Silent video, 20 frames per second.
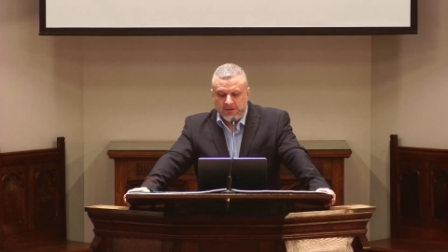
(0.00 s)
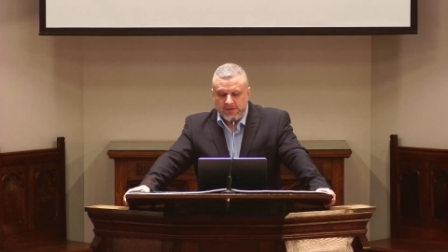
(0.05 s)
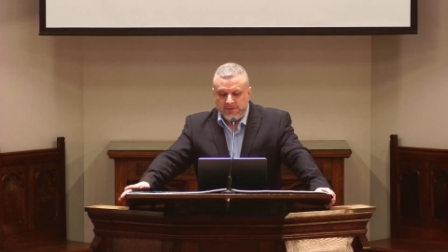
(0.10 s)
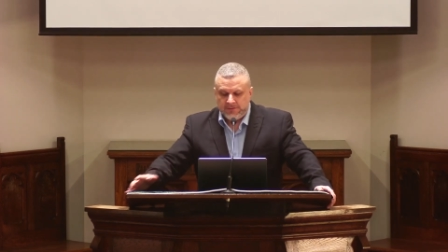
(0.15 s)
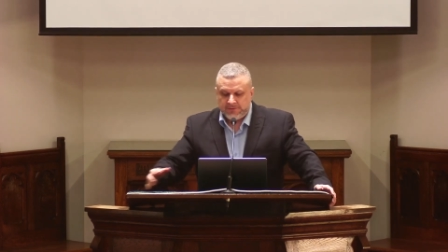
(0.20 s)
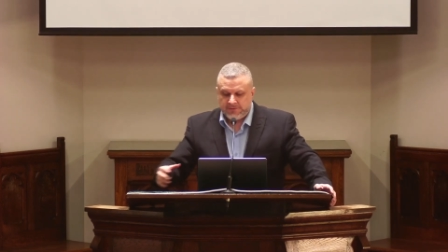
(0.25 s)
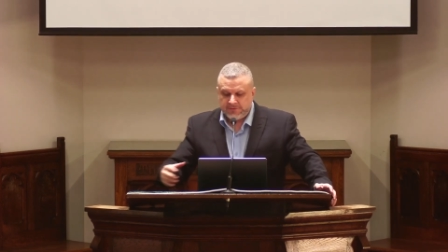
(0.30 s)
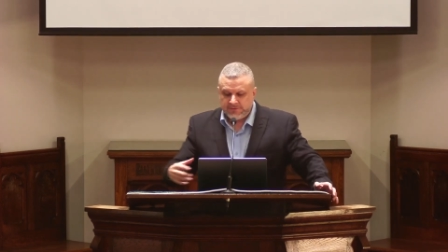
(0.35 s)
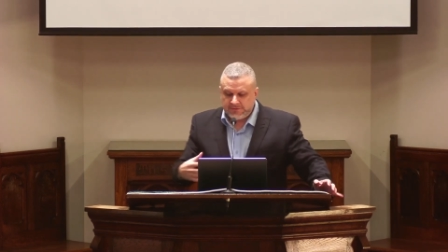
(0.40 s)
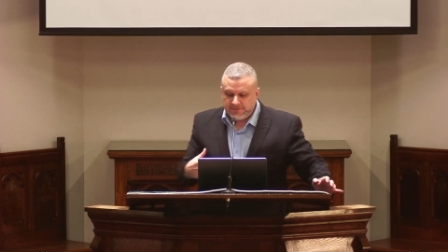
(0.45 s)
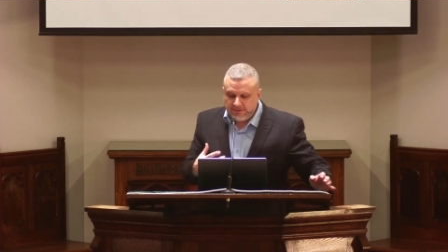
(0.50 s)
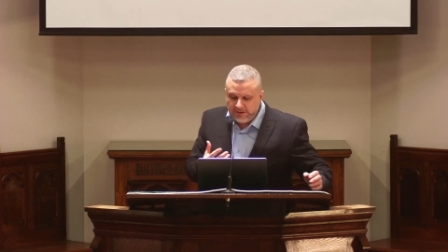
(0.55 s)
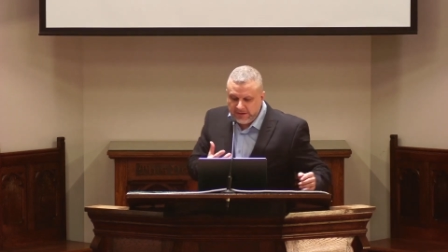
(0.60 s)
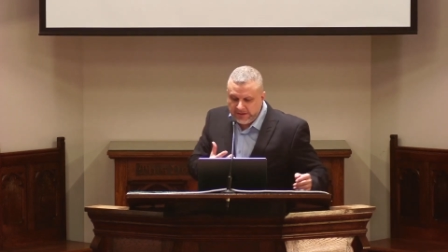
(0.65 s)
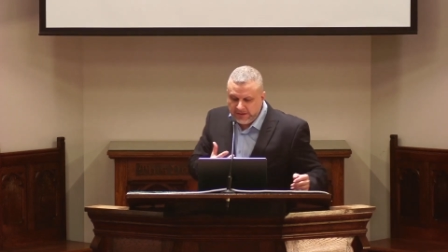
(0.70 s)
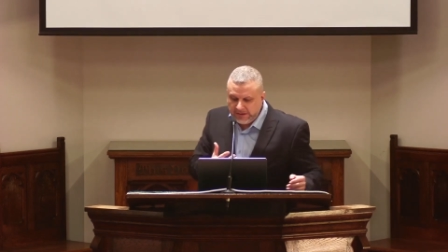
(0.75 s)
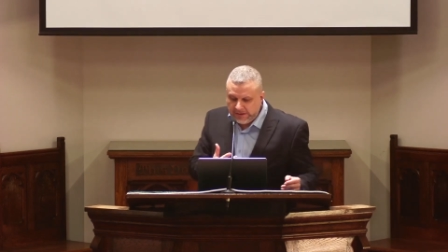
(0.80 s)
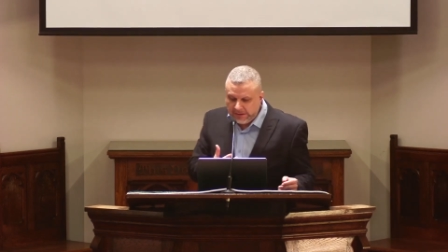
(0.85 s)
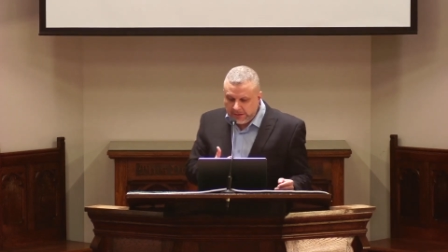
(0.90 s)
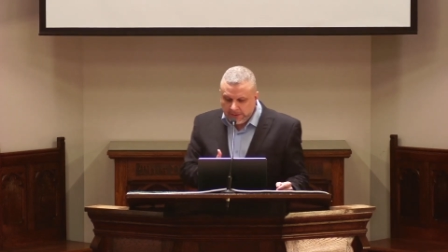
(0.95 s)

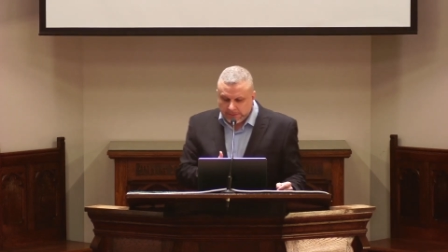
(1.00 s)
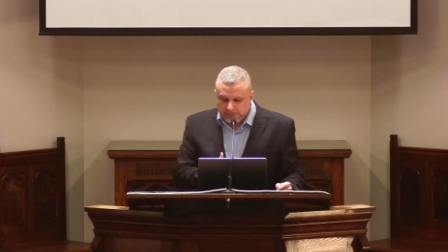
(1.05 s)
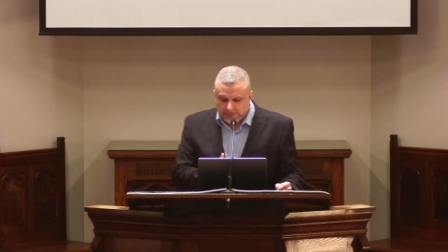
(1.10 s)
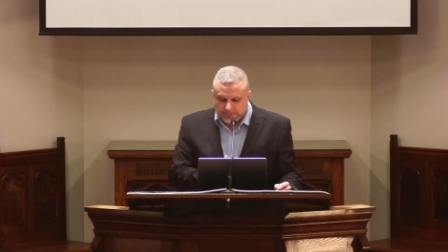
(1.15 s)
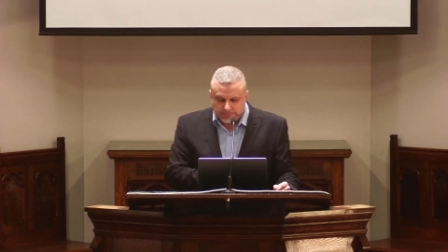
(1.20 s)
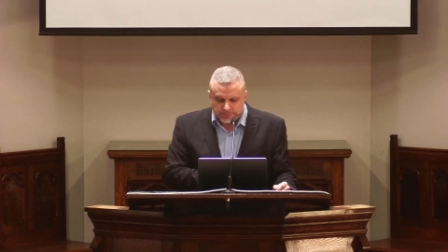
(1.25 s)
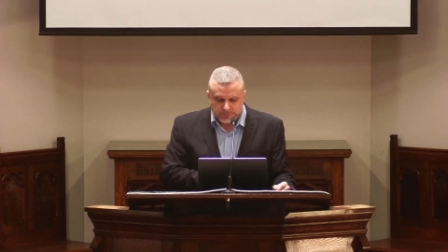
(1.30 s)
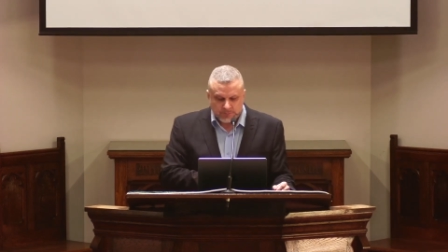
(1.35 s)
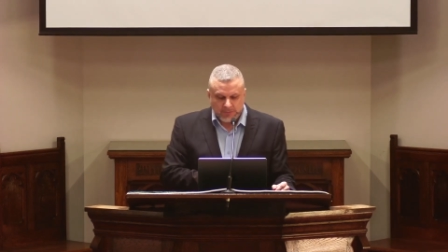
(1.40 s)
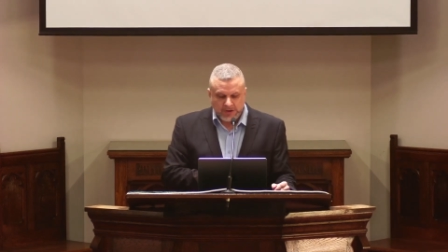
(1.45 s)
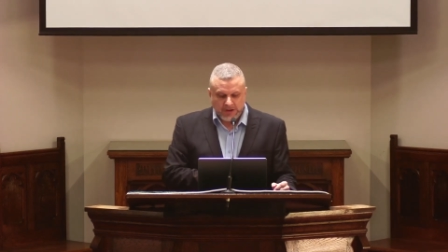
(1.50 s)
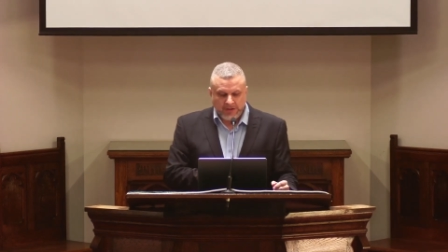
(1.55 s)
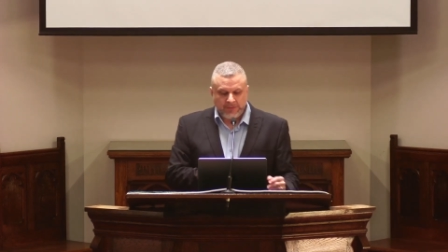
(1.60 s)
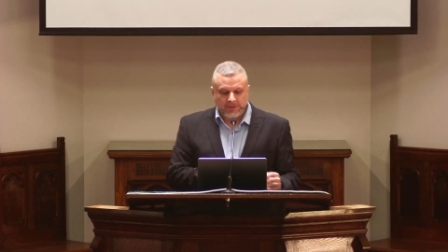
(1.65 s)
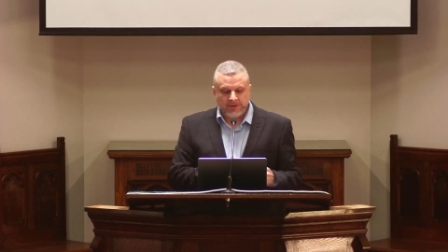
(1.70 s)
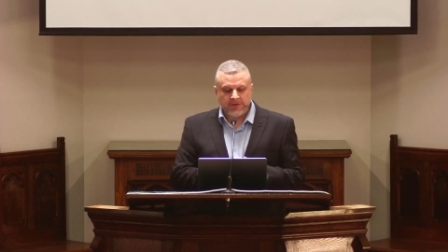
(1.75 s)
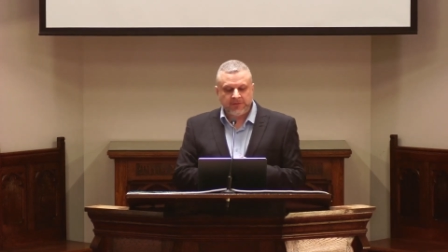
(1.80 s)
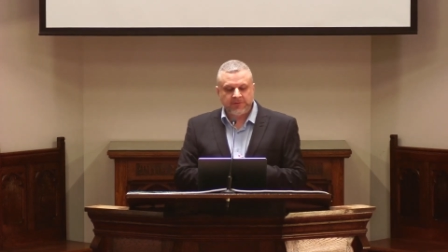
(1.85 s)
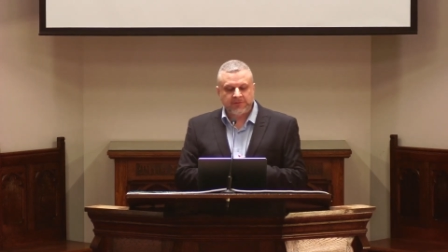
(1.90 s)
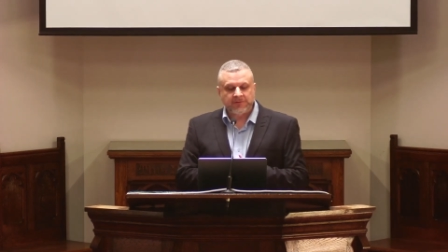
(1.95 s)
seen in the
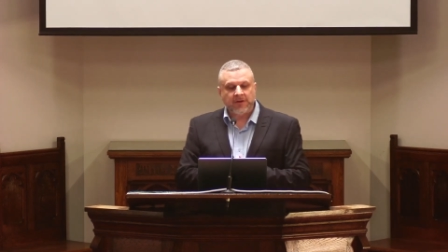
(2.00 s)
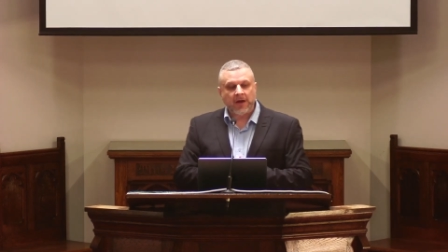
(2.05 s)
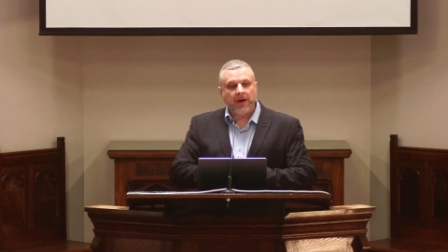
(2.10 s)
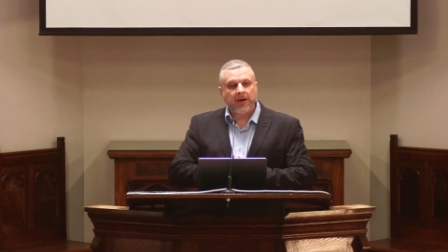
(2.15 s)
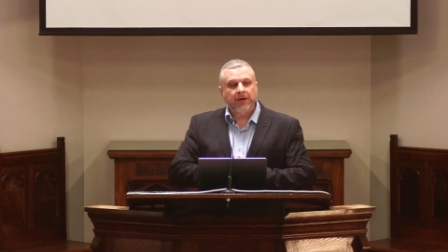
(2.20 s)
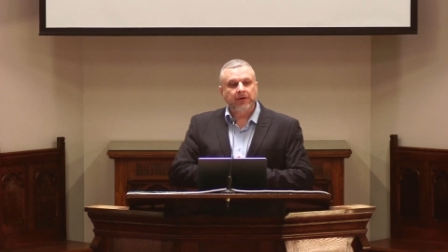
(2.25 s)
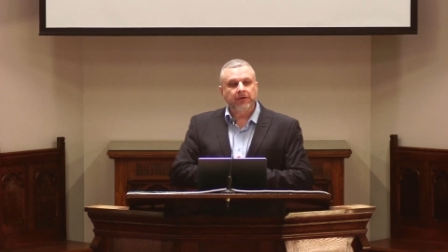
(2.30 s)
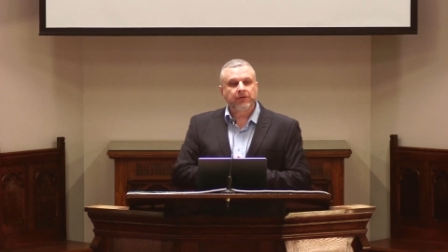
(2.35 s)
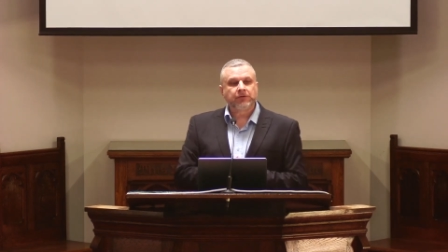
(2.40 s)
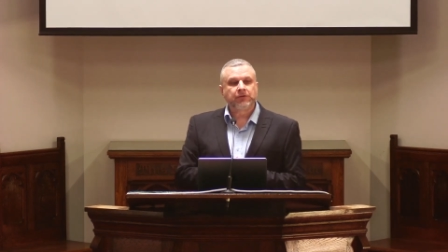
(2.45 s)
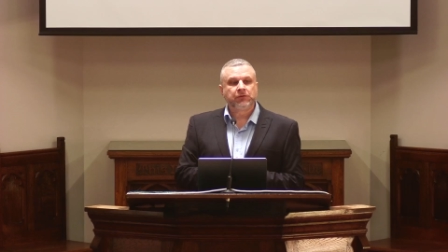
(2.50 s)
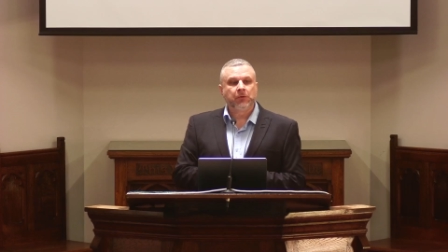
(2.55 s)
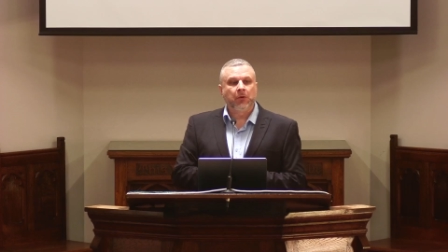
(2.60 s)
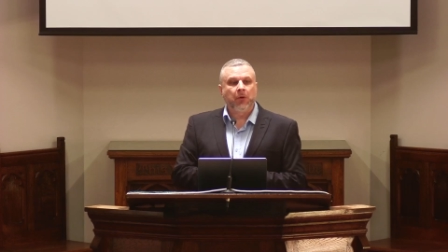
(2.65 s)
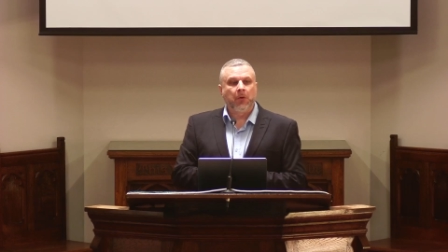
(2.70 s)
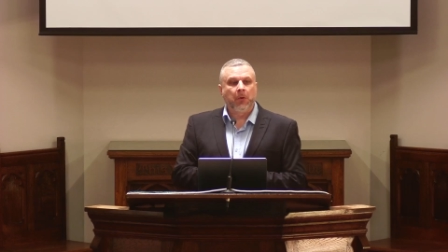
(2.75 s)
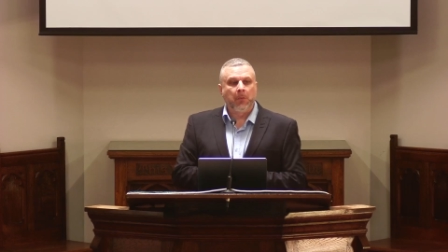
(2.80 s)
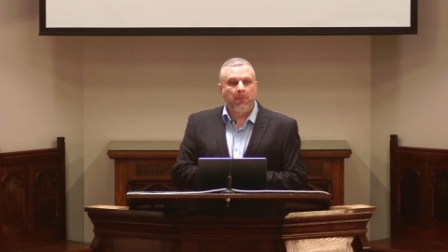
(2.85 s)
desire to